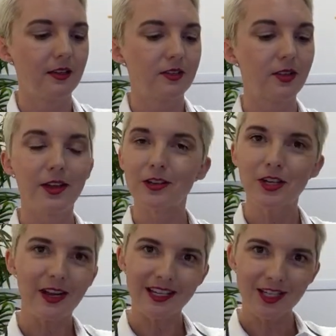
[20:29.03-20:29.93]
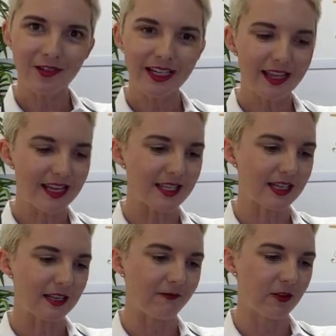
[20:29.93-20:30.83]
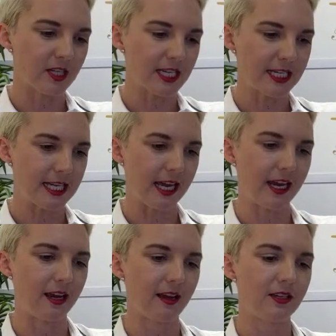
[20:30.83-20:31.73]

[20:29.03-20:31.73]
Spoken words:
So there's your history lesson for today.